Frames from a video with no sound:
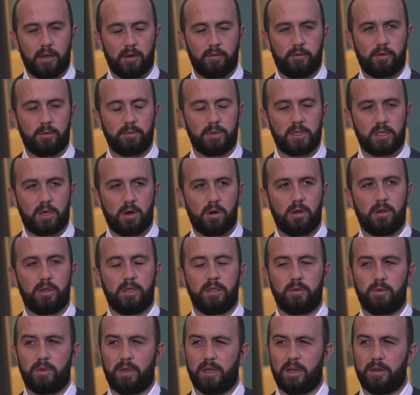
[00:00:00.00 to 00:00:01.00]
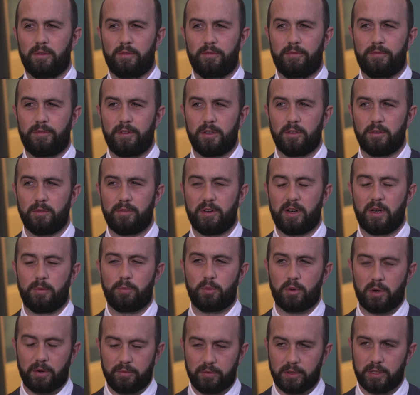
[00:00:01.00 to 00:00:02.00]
from Scotland, I feel very
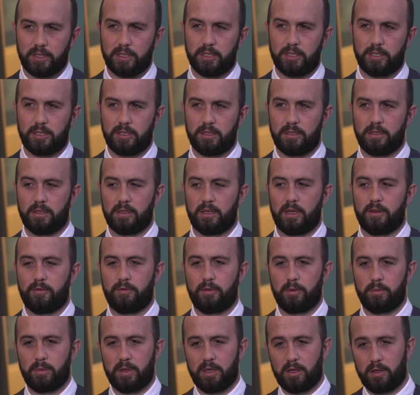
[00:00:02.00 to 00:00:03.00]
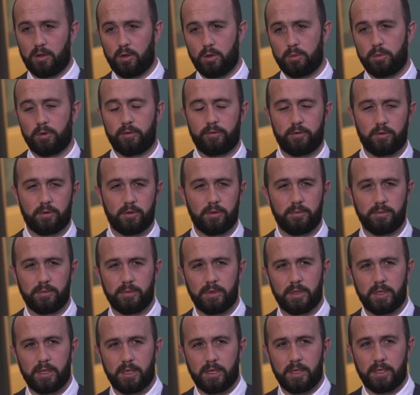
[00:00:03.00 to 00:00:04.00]
privileged. From the Global Forum
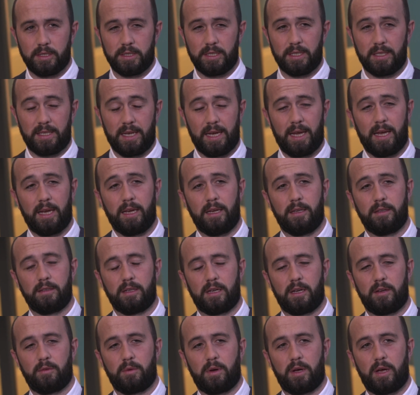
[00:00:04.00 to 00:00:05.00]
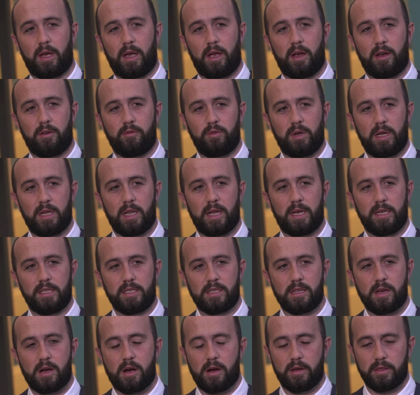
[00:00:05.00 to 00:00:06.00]
today, I
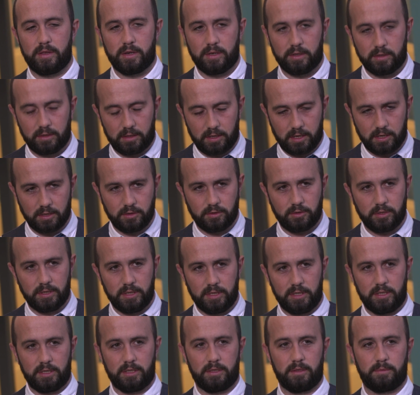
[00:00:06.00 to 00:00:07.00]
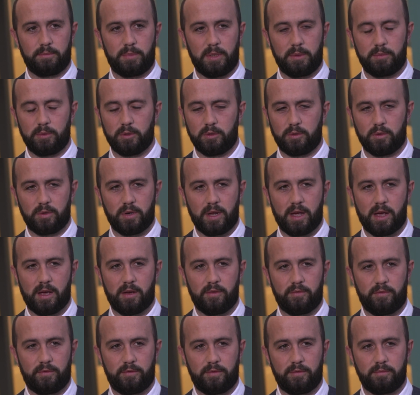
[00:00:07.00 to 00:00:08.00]
realise that other countries, people don't
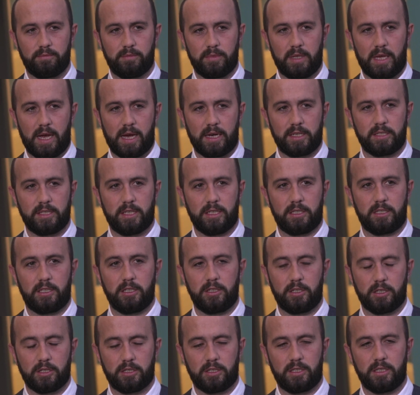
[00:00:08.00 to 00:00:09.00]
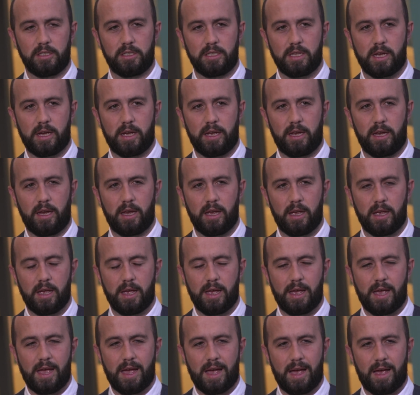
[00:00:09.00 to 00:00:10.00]
have the access to justice that I
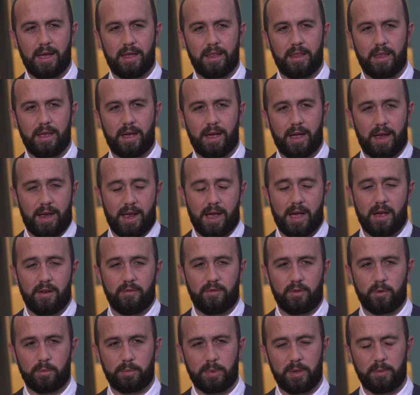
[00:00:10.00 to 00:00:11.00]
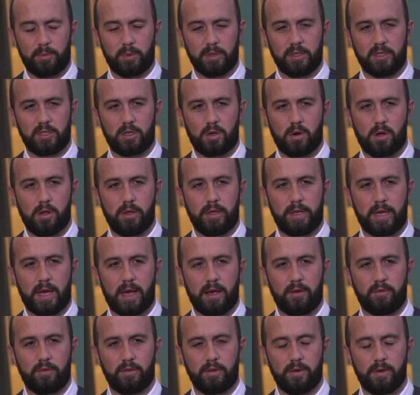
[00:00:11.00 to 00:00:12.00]
have, or people in Scotland
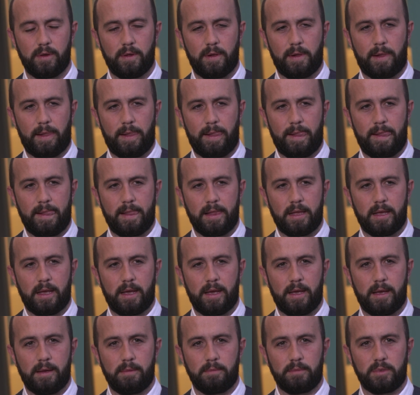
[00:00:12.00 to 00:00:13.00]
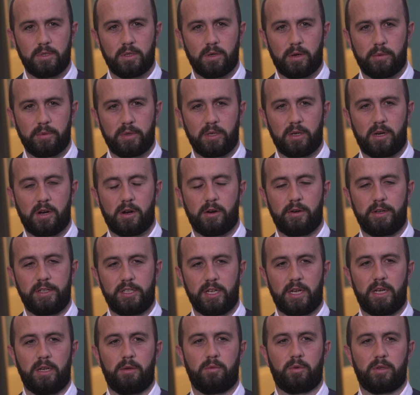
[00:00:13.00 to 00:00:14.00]
have. So I would
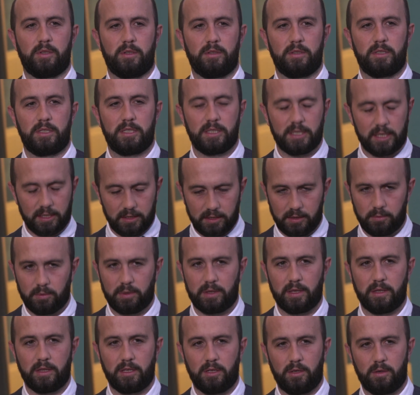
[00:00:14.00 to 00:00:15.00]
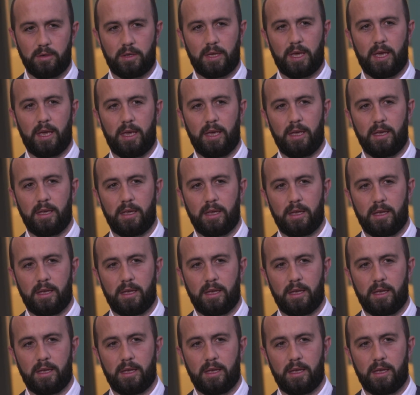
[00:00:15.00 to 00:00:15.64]
encourage anyone, certainly within the UK,